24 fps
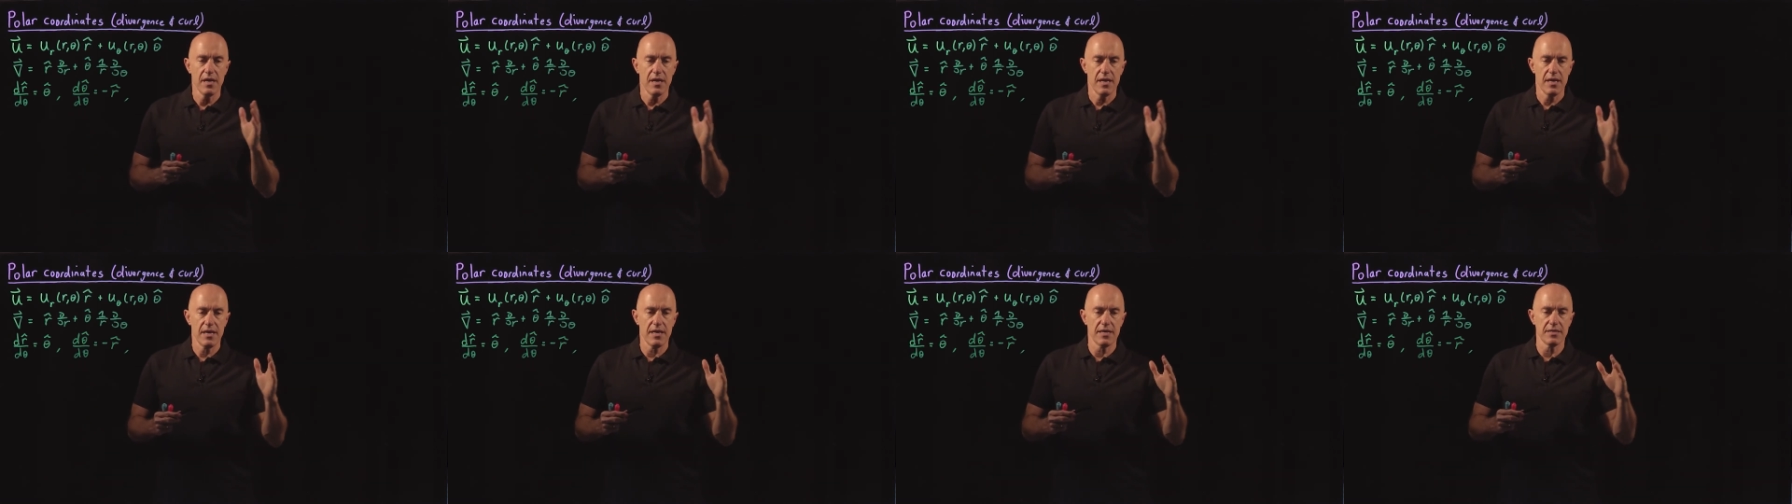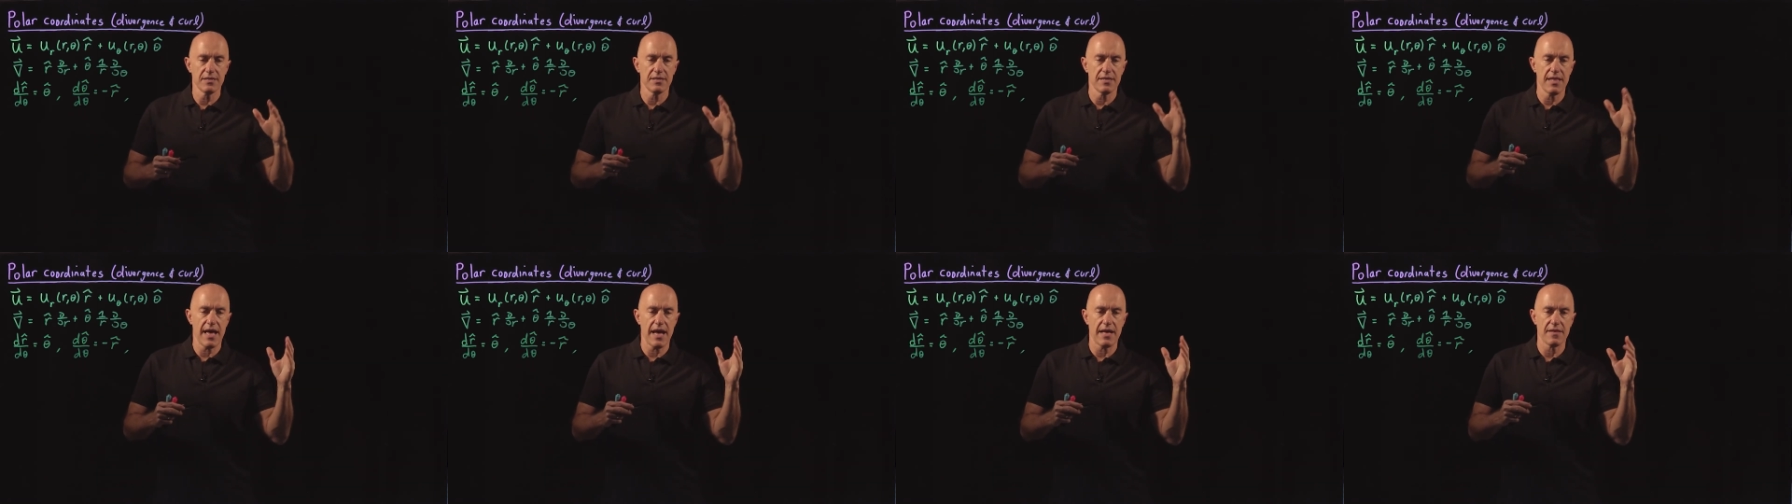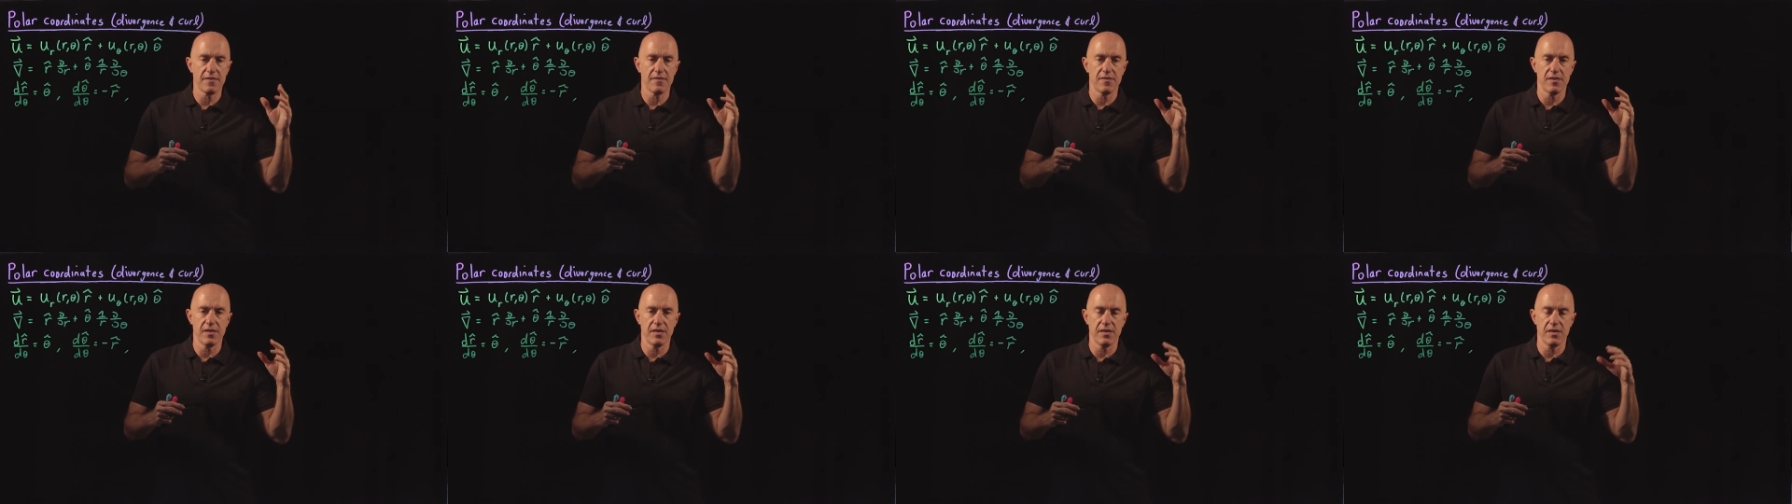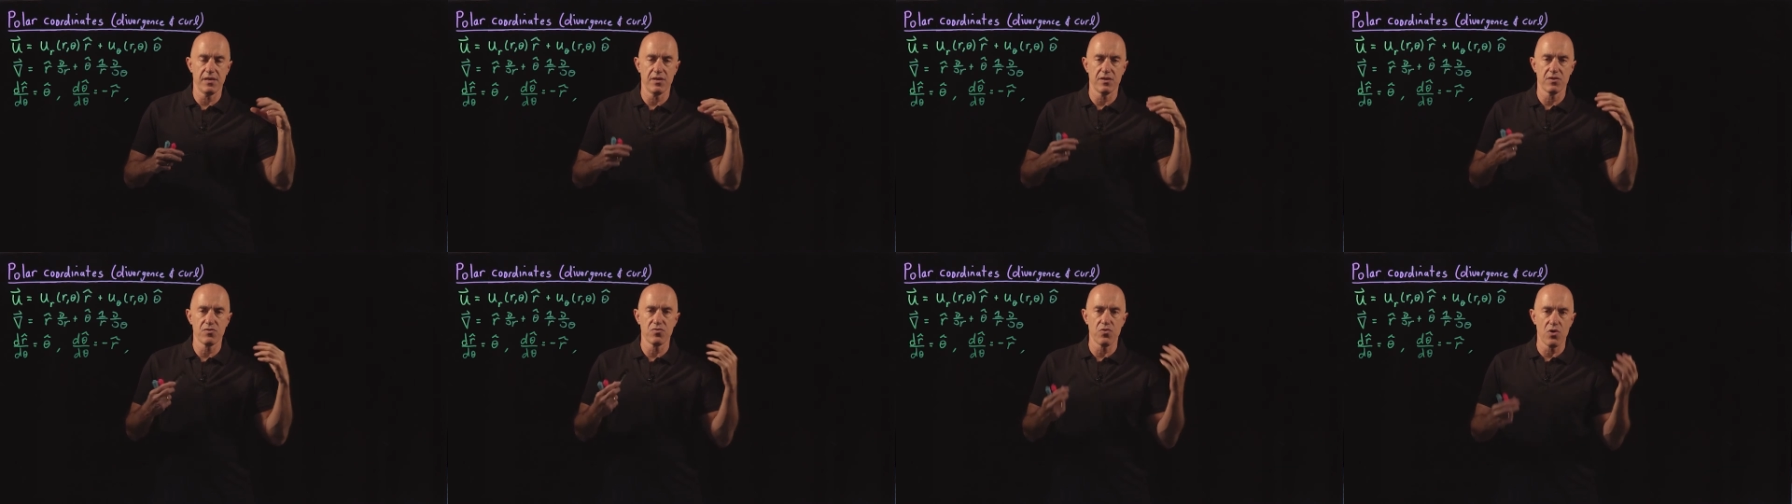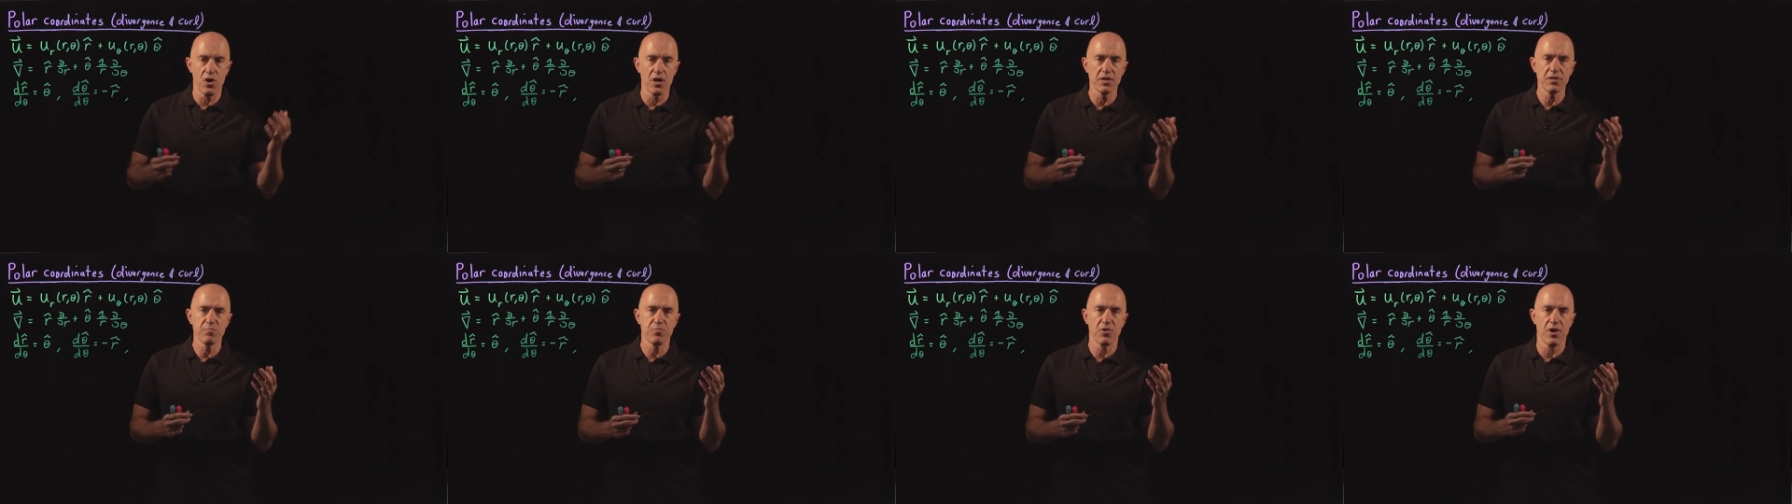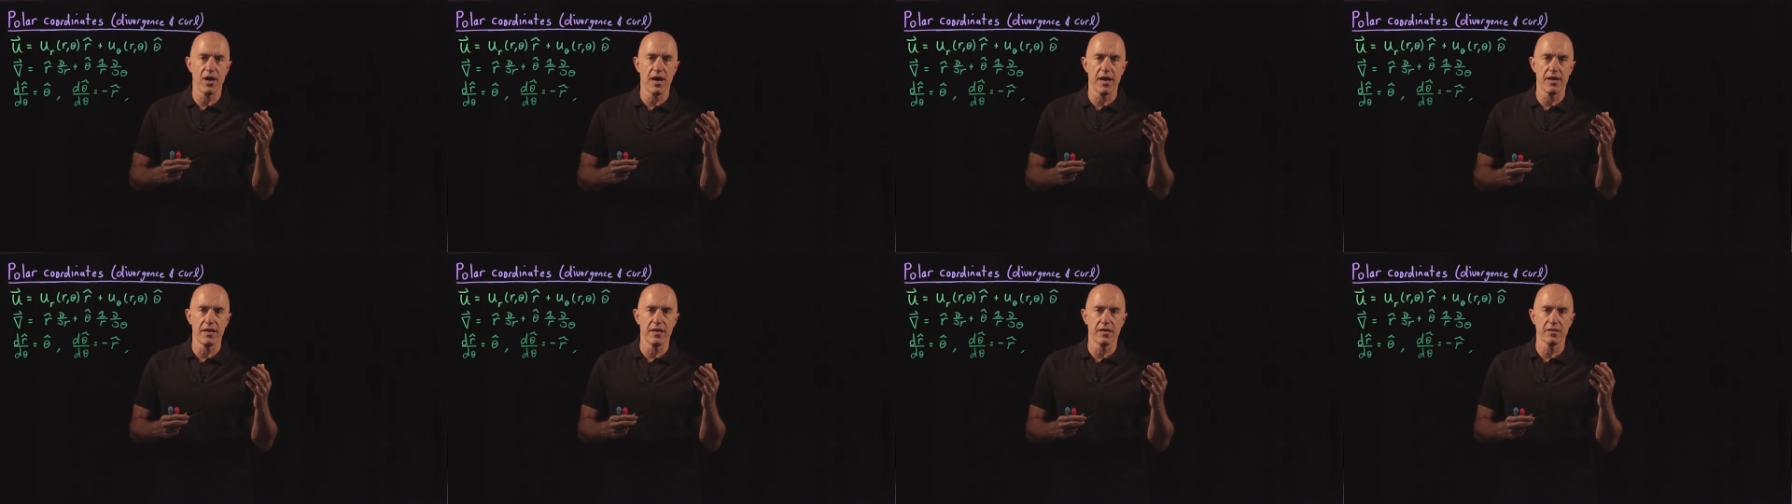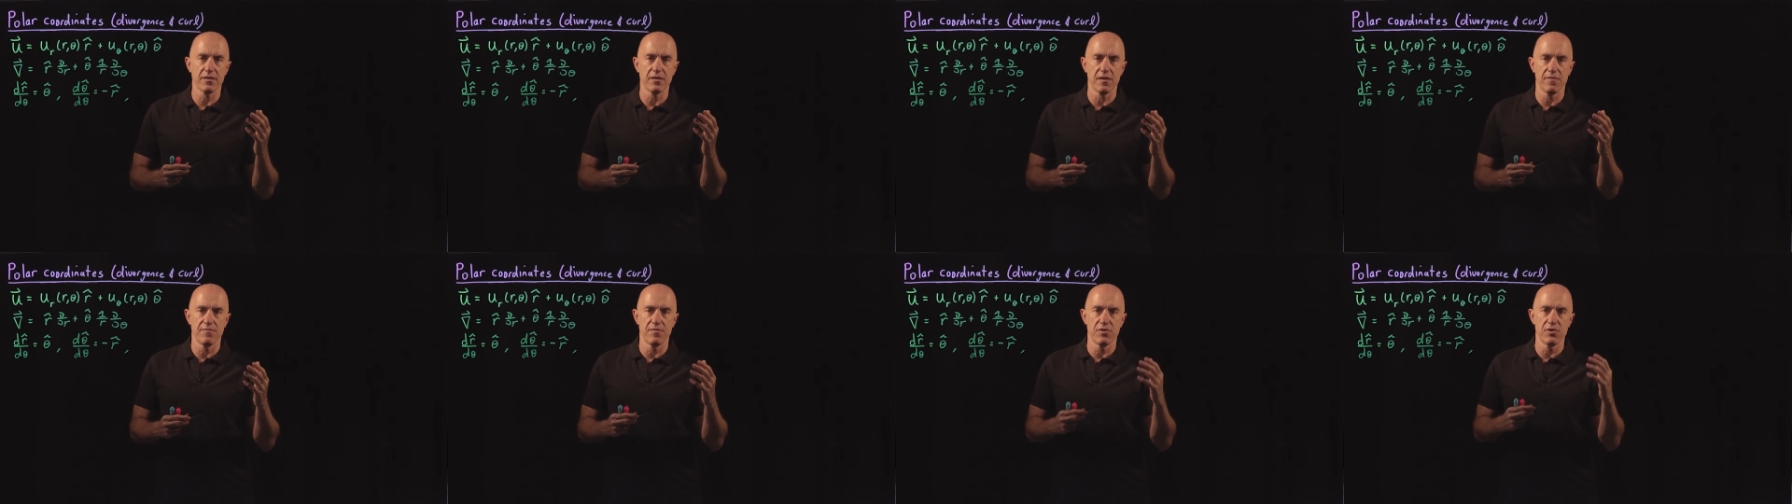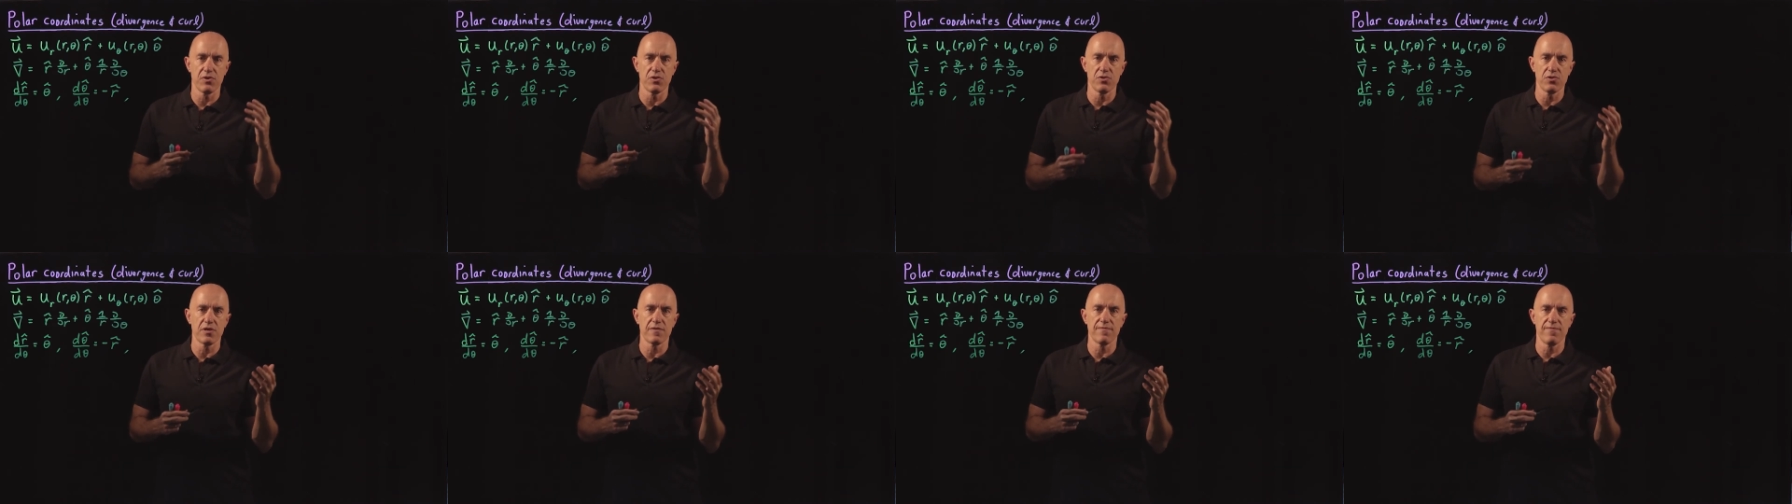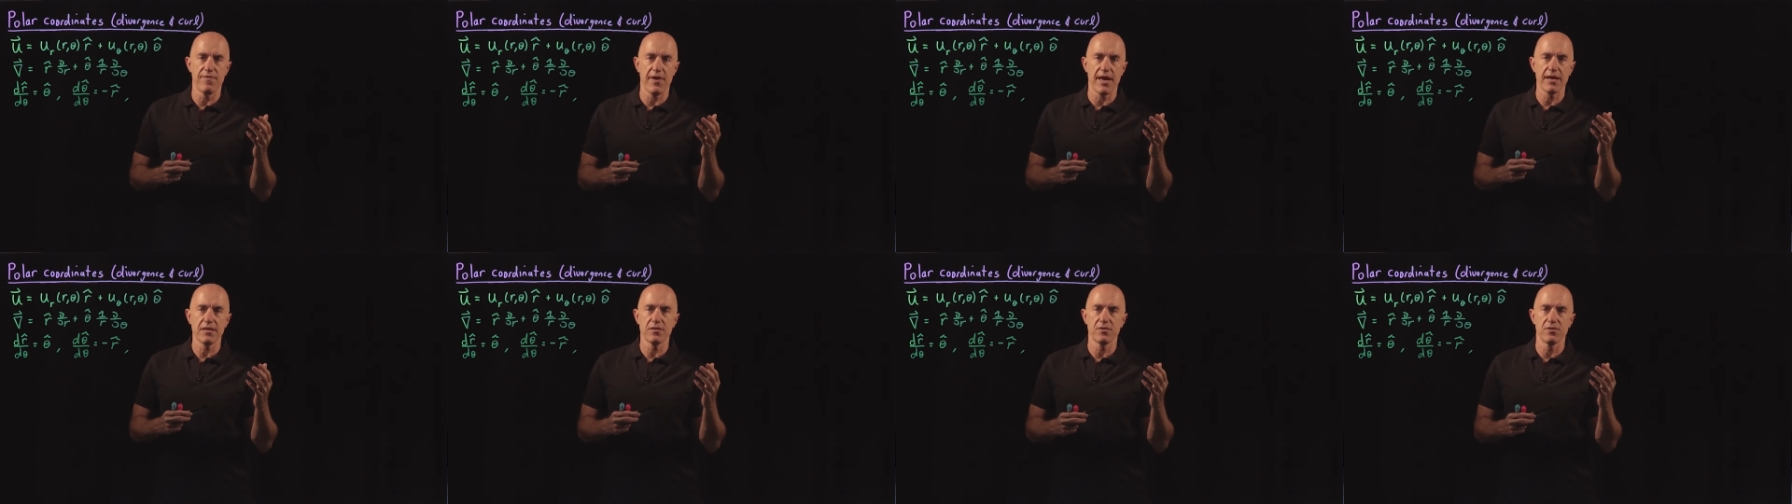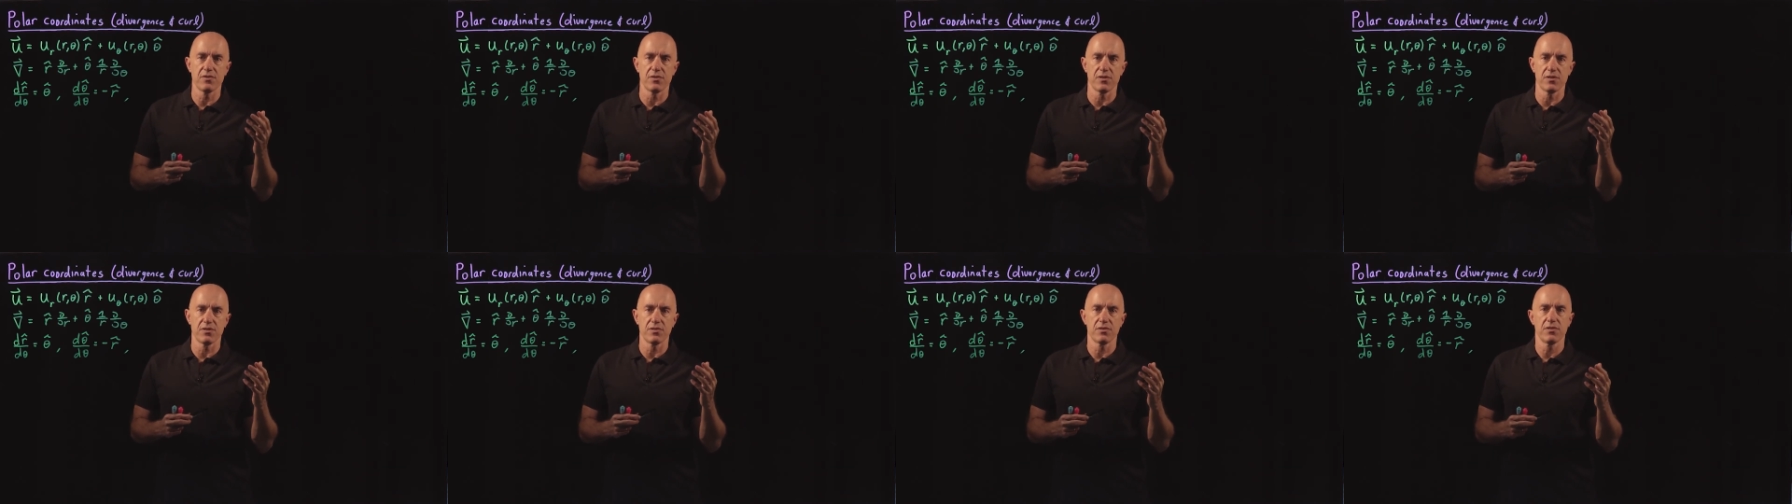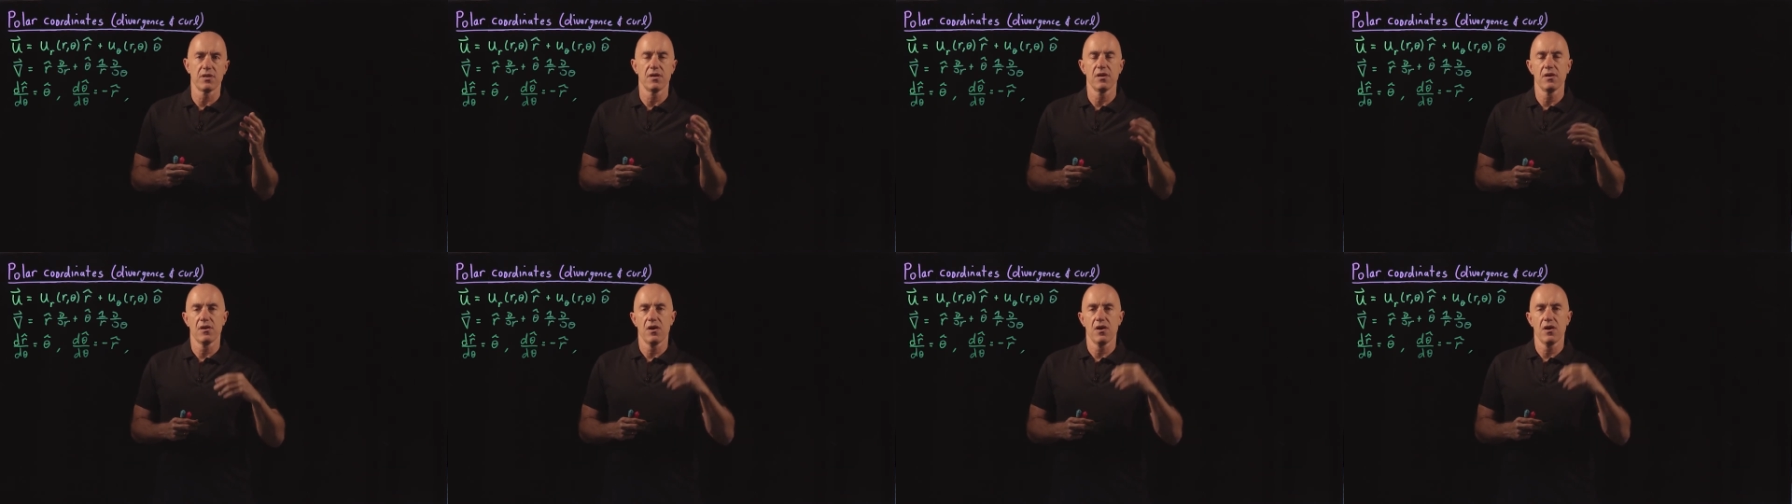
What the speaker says: is that the cross product of the unit vectors,